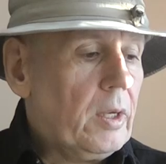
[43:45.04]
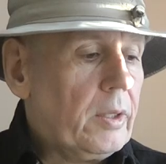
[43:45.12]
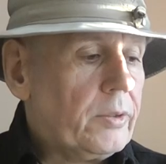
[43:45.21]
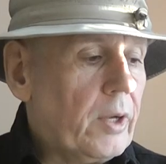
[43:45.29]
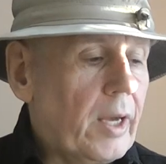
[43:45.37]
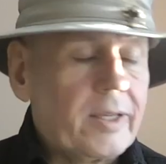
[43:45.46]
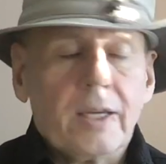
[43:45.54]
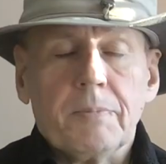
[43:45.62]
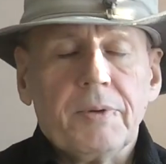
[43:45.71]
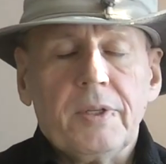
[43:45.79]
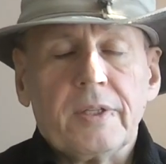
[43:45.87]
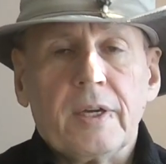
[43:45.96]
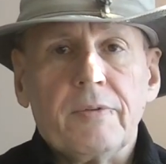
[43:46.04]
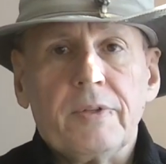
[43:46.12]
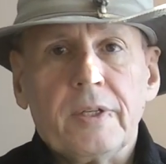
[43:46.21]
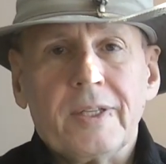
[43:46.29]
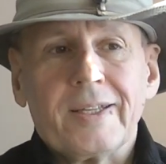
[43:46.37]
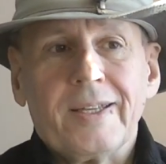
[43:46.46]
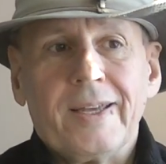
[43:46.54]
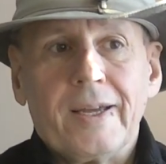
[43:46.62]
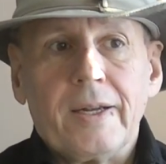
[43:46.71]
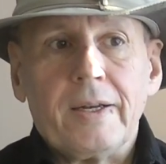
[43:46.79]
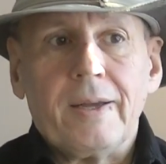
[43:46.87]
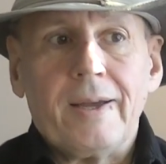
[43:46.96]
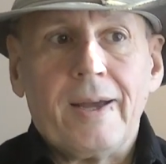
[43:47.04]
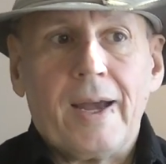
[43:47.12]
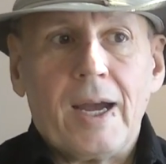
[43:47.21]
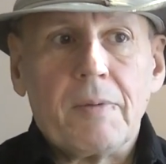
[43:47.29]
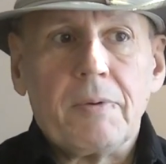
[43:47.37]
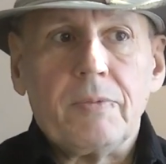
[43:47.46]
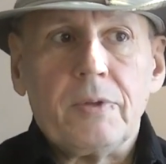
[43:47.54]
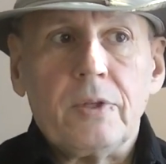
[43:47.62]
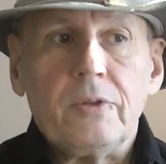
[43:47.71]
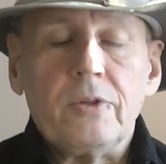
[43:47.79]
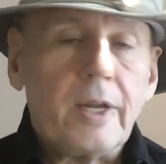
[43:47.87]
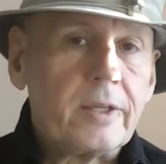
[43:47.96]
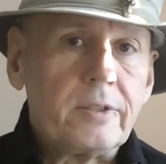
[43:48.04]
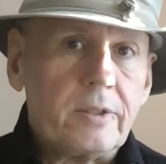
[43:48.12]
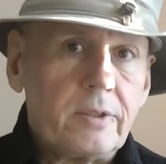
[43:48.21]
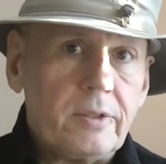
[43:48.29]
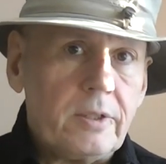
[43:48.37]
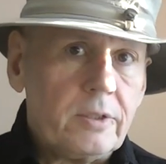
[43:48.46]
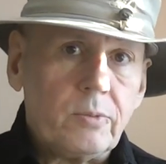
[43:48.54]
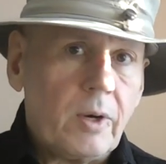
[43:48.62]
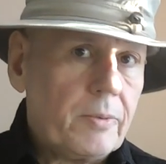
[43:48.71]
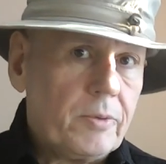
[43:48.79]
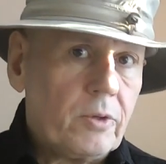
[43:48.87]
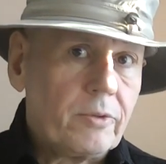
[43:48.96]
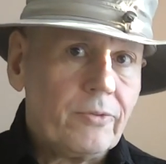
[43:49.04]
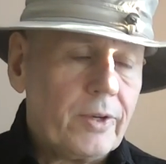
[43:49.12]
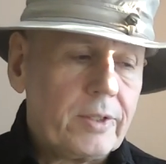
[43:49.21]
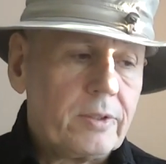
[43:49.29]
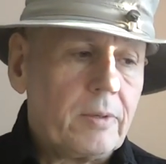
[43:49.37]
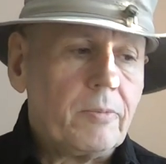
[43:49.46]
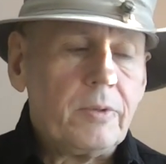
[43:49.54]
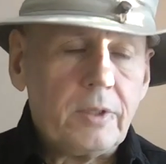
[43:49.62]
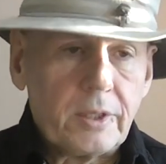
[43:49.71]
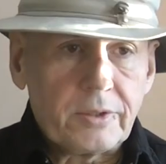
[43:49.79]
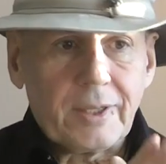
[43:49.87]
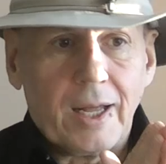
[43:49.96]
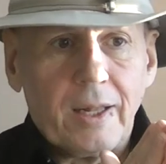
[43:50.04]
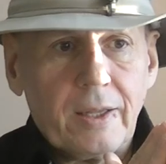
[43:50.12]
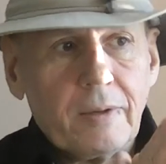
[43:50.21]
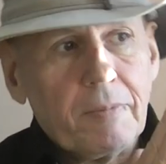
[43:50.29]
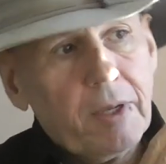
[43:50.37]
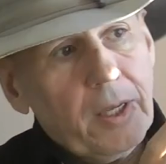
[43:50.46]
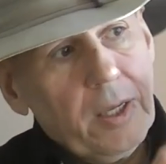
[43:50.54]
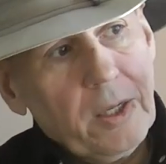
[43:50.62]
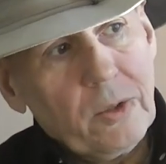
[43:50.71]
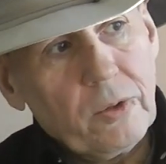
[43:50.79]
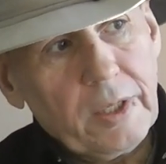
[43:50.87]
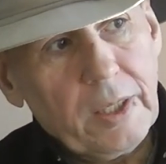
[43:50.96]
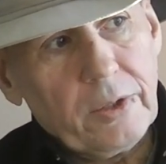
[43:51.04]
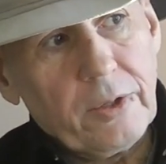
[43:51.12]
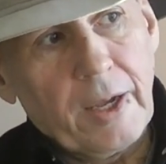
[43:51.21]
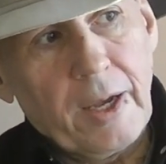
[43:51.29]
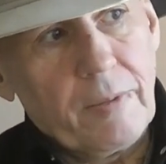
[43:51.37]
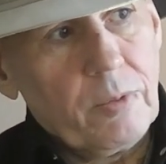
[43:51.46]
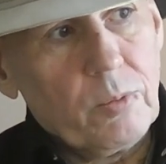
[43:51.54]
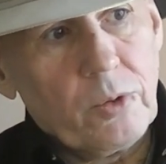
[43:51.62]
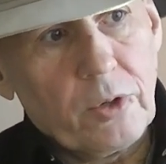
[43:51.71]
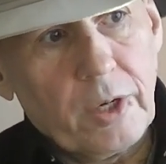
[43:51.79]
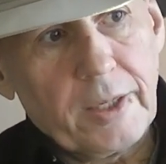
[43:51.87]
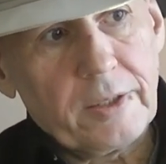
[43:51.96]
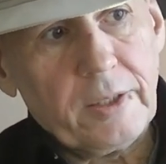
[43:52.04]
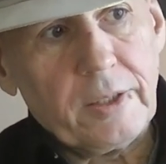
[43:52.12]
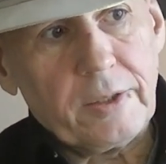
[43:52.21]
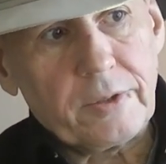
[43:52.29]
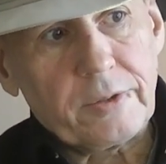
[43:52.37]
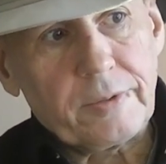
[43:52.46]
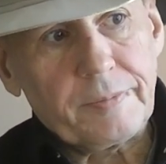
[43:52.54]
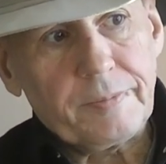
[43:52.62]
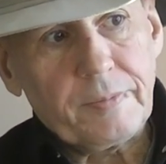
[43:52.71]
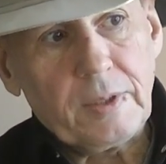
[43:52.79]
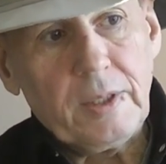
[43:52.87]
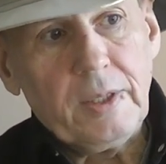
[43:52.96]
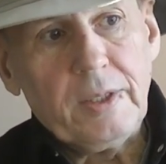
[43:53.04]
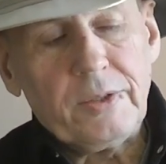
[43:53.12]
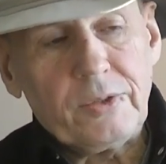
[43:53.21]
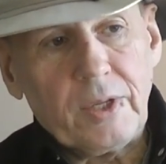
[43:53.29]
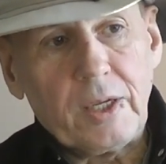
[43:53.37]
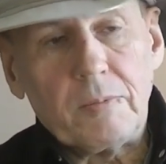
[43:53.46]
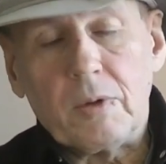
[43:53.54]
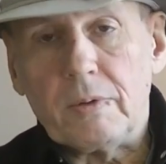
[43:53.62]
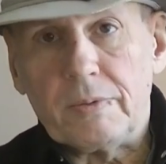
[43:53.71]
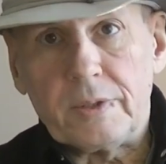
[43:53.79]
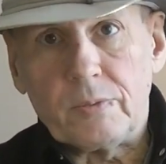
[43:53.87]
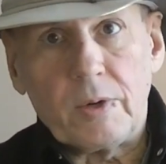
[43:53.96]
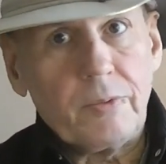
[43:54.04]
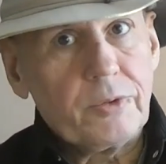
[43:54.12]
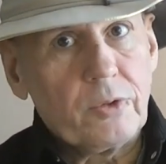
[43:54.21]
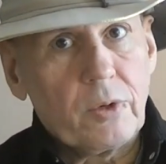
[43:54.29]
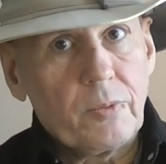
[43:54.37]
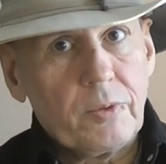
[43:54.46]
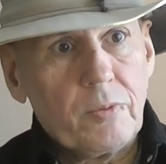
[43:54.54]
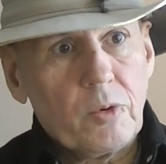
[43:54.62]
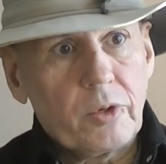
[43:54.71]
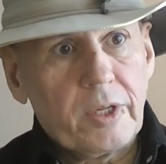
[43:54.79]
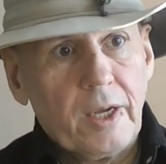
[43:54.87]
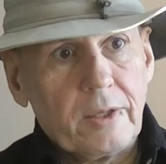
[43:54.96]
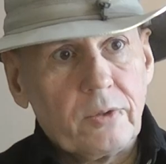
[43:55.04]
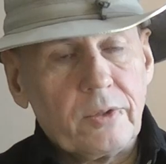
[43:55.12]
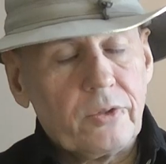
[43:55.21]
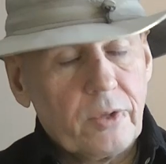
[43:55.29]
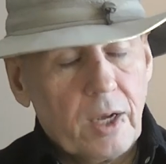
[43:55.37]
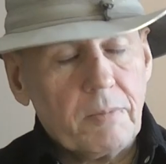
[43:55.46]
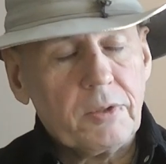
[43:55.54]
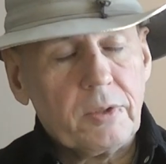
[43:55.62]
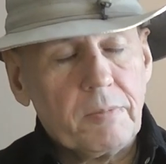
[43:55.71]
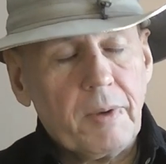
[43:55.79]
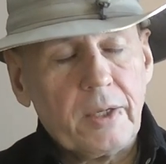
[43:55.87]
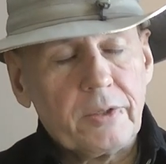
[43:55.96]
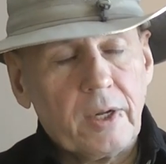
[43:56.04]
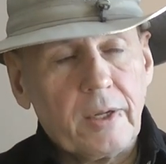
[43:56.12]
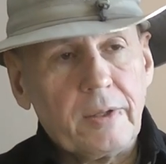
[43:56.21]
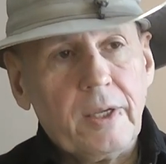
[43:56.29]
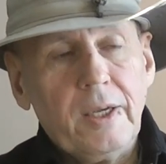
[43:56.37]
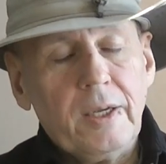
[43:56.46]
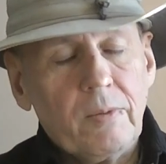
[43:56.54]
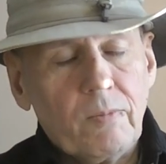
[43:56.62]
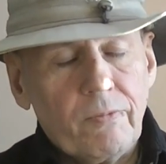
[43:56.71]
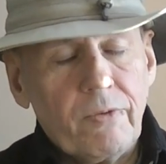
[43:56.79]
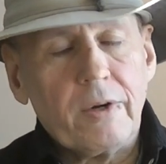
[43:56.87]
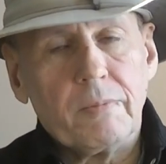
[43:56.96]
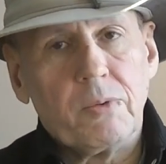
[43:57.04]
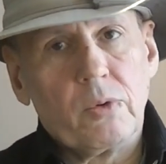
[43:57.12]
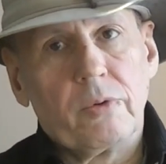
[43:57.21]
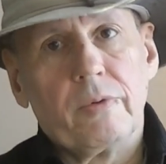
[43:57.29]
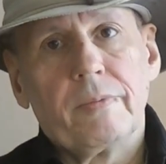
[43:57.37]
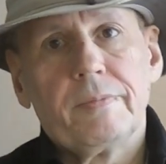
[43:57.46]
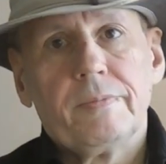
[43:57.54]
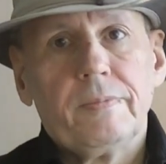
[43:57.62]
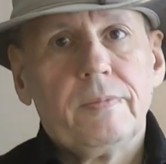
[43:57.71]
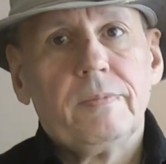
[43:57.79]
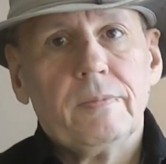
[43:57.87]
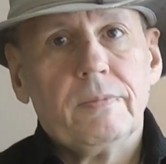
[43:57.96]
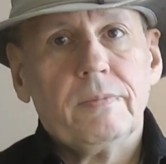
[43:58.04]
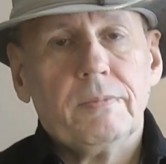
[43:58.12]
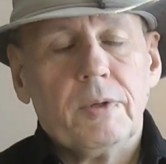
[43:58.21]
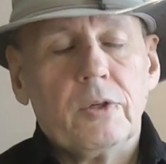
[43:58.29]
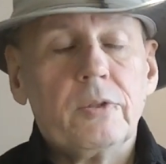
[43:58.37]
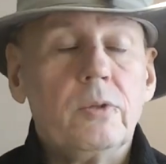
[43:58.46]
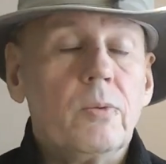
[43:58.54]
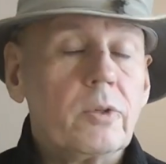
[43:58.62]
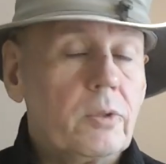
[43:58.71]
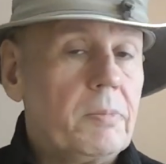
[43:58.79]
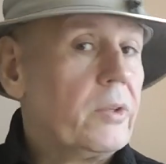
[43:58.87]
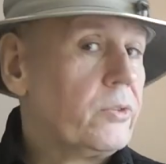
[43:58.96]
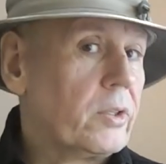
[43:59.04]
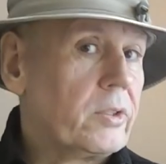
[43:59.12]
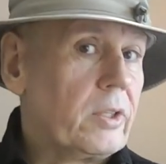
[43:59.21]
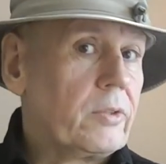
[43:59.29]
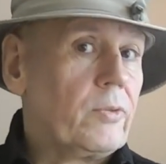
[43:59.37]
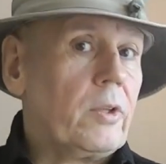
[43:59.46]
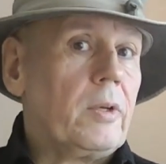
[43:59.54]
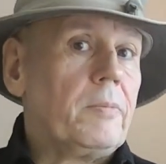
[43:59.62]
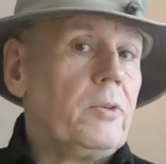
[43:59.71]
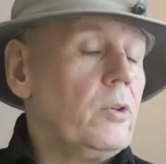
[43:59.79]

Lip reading: So I can't predict everything that can happen with the dyslexic. This is why we don't fix them. We just tell them, you need to have the word like this, stable. That's why we start with the word cat to establish the baseline. Very important. Because you want to build success for them. You